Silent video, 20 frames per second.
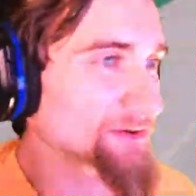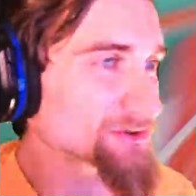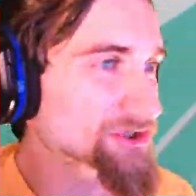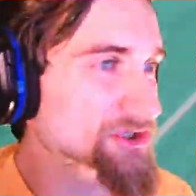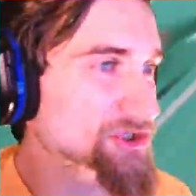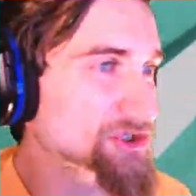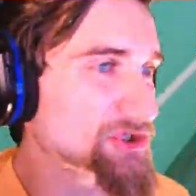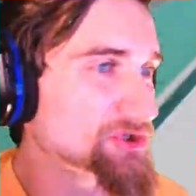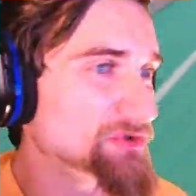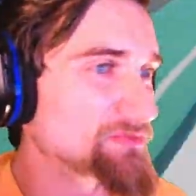
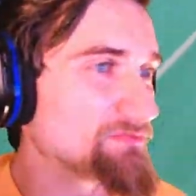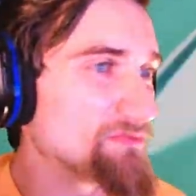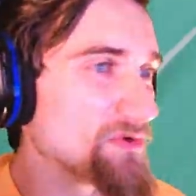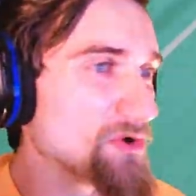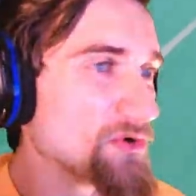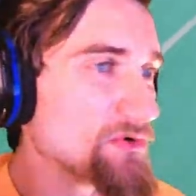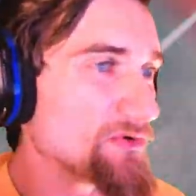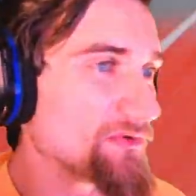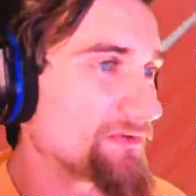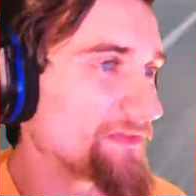
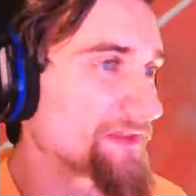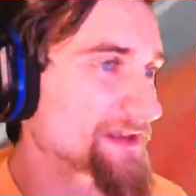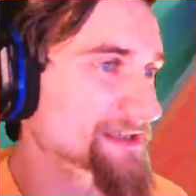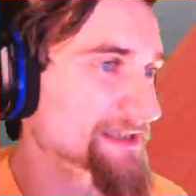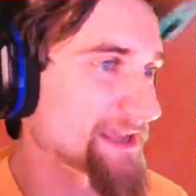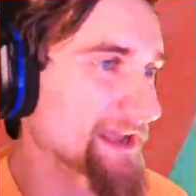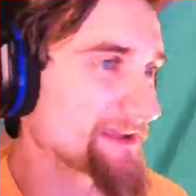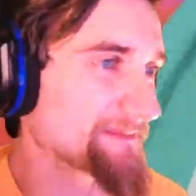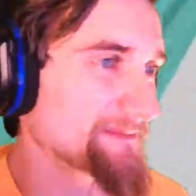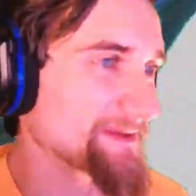smooth this
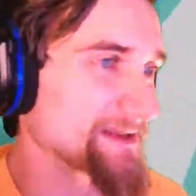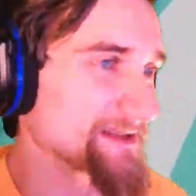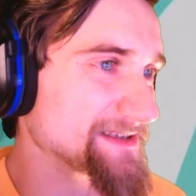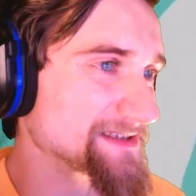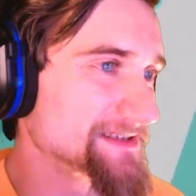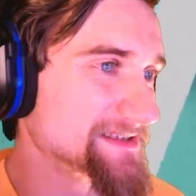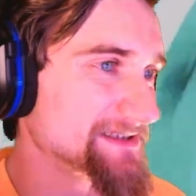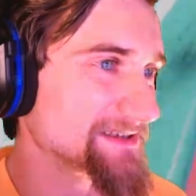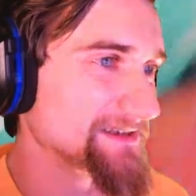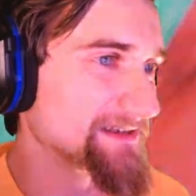game
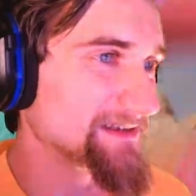is.